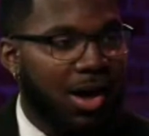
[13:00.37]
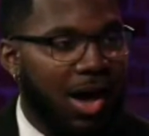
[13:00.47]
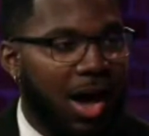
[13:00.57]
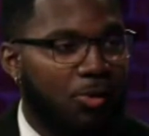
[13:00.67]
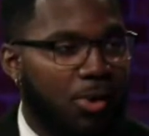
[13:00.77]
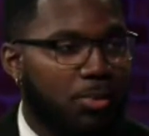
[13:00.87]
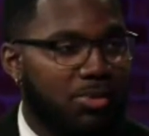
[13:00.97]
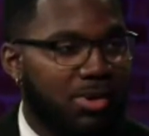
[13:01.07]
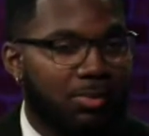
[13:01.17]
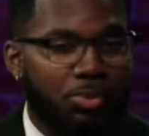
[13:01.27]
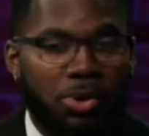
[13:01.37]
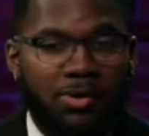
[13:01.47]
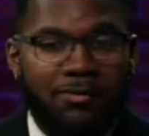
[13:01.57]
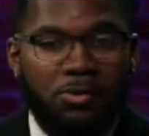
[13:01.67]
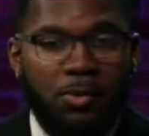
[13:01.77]
I represented Prairie
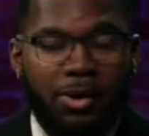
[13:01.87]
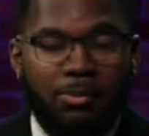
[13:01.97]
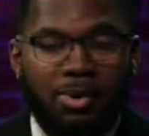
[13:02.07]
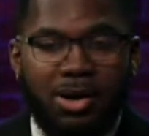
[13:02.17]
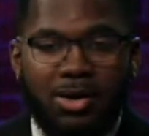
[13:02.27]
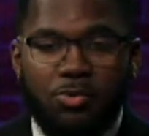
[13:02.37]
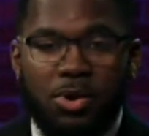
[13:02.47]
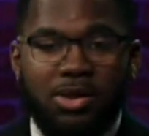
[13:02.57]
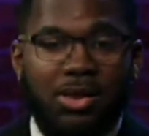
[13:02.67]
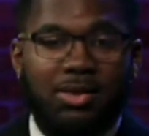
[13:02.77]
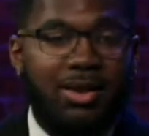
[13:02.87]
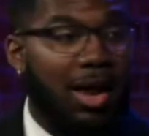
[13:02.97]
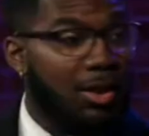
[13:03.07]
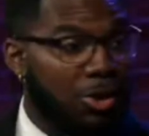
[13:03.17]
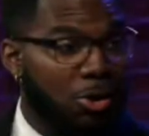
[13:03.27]
View well because one thing that I
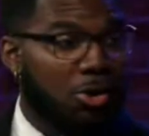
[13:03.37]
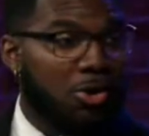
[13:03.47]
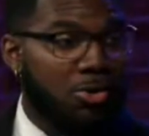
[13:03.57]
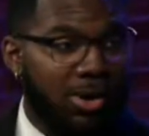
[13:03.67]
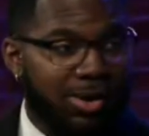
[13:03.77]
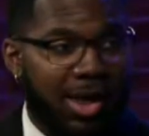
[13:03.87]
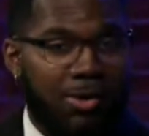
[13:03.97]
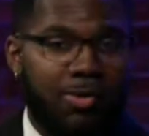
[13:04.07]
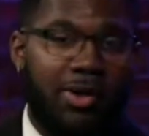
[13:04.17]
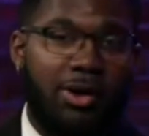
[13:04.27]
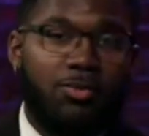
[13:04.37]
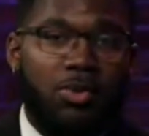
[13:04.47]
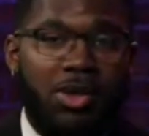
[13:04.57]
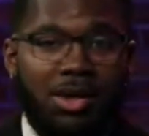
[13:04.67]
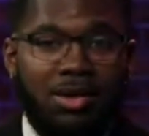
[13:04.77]
learned going down there
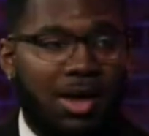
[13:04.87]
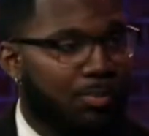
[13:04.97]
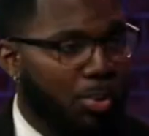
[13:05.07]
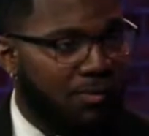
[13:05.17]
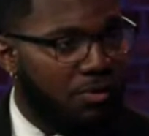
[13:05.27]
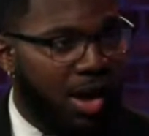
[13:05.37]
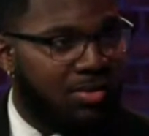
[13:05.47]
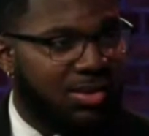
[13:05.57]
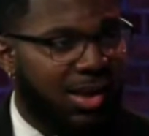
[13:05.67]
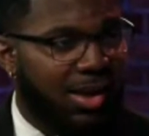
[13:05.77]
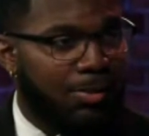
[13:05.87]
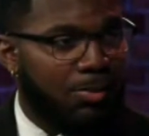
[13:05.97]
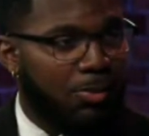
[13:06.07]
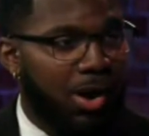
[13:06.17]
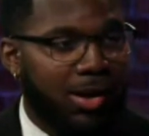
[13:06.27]
is that Prairie View has a name,
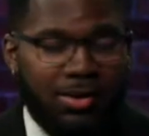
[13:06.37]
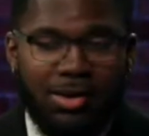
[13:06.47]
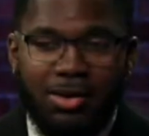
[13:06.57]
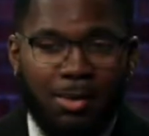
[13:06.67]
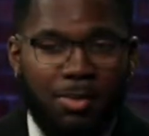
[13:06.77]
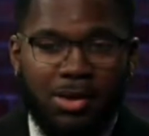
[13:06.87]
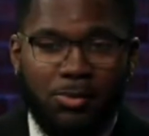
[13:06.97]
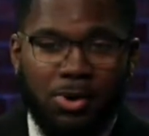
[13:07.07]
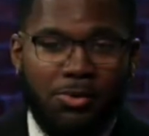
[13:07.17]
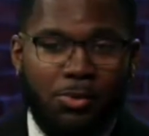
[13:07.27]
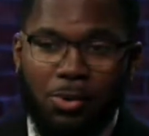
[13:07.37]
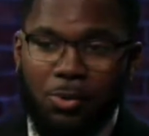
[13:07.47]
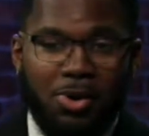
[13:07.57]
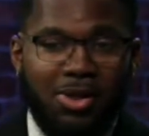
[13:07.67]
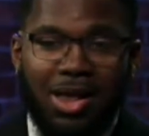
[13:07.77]
right? It, I yes. mean, we're
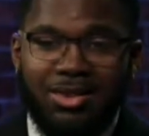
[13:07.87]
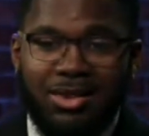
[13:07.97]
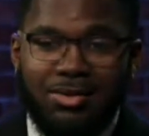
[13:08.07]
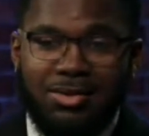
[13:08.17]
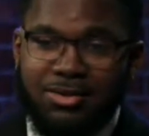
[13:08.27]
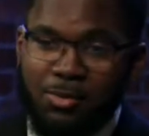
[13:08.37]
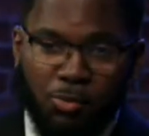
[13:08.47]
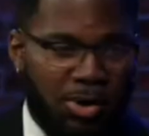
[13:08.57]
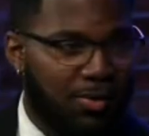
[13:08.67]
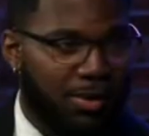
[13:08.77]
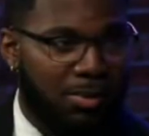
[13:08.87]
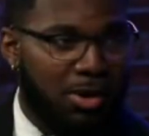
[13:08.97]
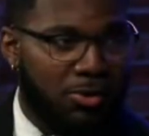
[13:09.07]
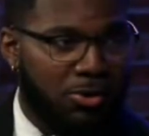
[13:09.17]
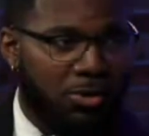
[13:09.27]
we're not just some run of the
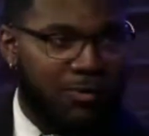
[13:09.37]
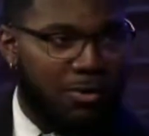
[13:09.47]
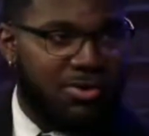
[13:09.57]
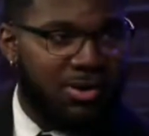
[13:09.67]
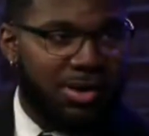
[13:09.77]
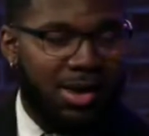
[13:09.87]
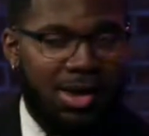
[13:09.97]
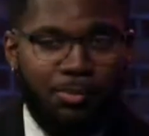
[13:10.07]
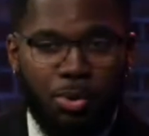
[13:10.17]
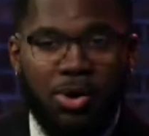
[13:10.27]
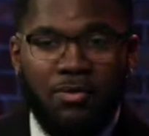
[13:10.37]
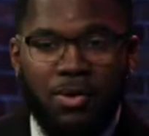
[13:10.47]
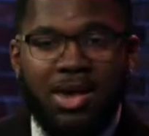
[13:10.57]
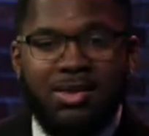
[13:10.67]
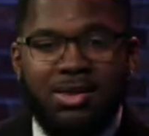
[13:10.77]
mill university. Prairie View
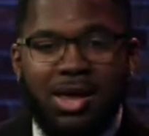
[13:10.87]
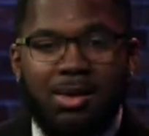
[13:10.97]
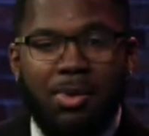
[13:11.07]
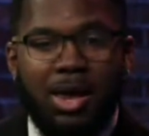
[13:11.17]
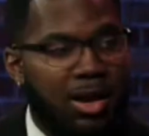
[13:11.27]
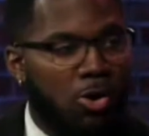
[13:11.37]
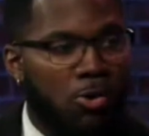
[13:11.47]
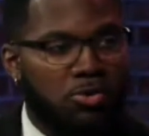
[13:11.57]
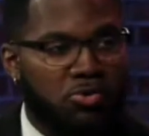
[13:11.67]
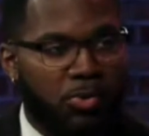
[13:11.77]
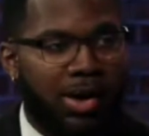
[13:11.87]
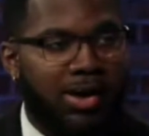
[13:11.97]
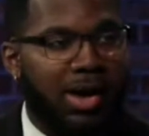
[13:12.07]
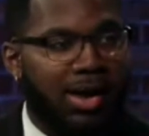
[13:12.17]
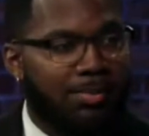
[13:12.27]
has a name and it holds
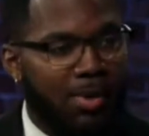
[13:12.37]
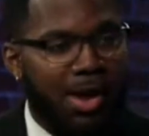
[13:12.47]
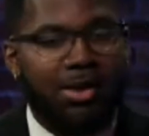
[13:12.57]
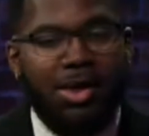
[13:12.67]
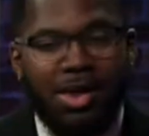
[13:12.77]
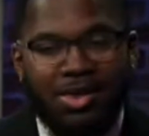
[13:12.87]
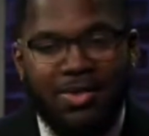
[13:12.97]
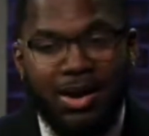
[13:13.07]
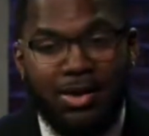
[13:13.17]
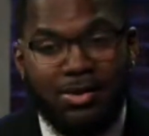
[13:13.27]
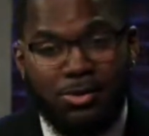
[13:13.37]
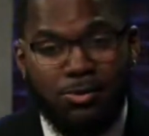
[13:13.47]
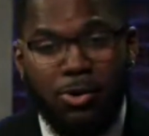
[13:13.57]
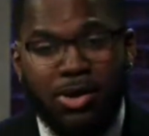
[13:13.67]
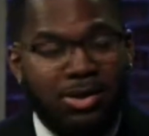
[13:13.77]
weight, and and that is
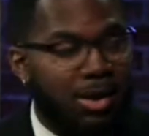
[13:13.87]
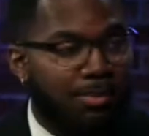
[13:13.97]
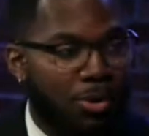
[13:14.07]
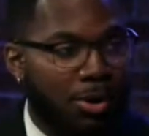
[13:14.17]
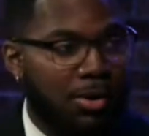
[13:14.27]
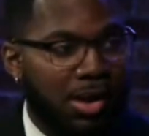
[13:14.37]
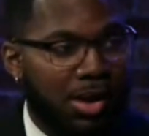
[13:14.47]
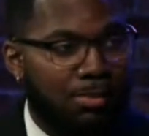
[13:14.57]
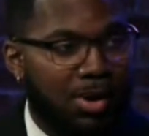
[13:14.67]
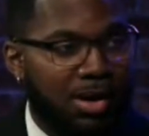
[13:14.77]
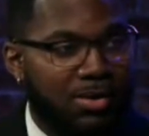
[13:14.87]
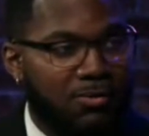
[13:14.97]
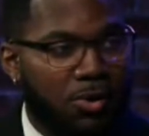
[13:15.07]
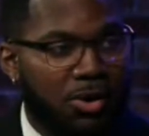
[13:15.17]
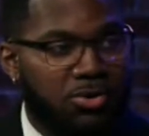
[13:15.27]
greatly in part because of
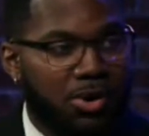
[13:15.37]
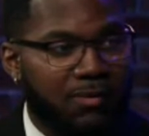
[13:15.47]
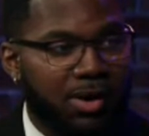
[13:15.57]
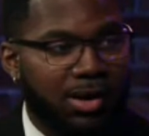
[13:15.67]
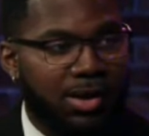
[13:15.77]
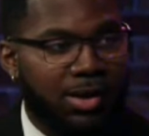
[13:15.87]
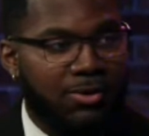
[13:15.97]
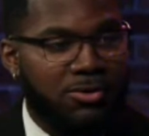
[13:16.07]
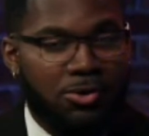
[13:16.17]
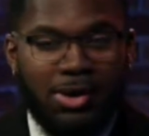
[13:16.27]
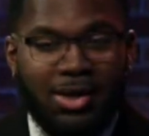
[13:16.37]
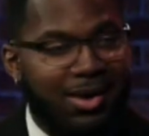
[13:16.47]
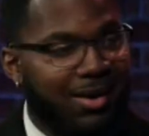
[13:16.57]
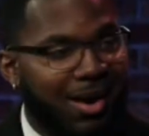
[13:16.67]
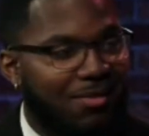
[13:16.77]
what you have done here. So
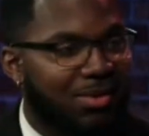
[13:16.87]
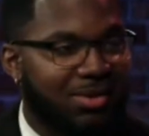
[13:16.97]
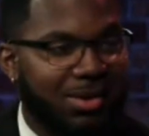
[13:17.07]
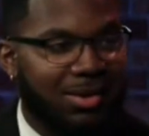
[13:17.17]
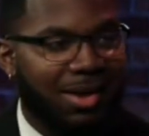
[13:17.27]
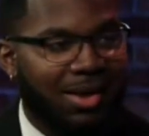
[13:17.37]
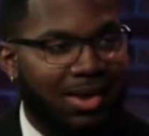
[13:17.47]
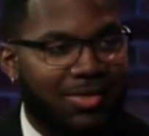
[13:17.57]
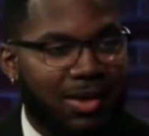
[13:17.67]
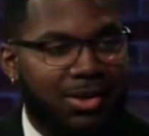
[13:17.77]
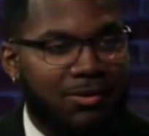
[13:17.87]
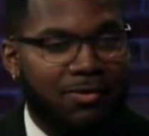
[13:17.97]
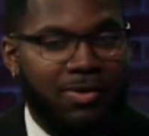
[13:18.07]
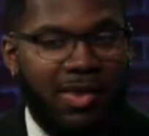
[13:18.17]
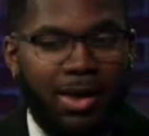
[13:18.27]
again, I have to say thank you
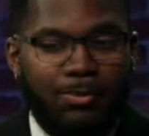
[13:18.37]
for that.